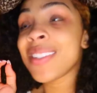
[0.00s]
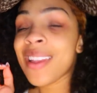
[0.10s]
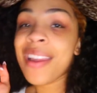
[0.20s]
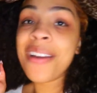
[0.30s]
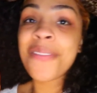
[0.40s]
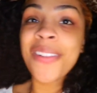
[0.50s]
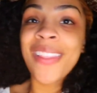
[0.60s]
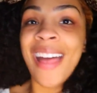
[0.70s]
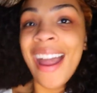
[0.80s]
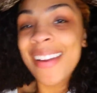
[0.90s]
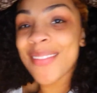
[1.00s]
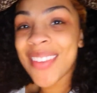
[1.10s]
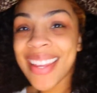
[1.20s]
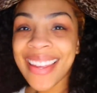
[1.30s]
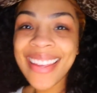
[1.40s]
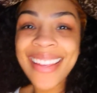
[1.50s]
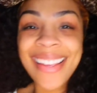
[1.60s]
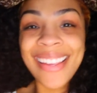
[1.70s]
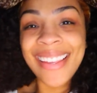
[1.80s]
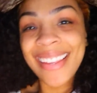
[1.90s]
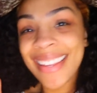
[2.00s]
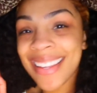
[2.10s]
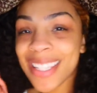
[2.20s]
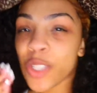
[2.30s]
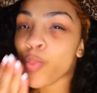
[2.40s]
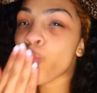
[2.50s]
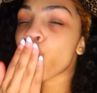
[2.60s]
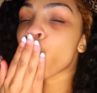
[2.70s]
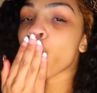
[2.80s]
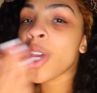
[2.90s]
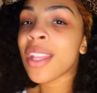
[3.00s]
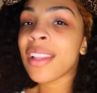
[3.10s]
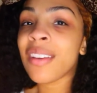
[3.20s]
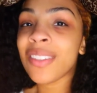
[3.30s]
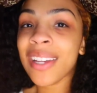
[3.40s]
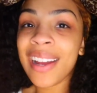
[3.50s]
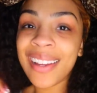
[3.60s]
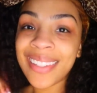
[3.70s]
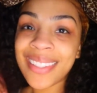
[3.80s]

day of Vlogmas. Love you guys.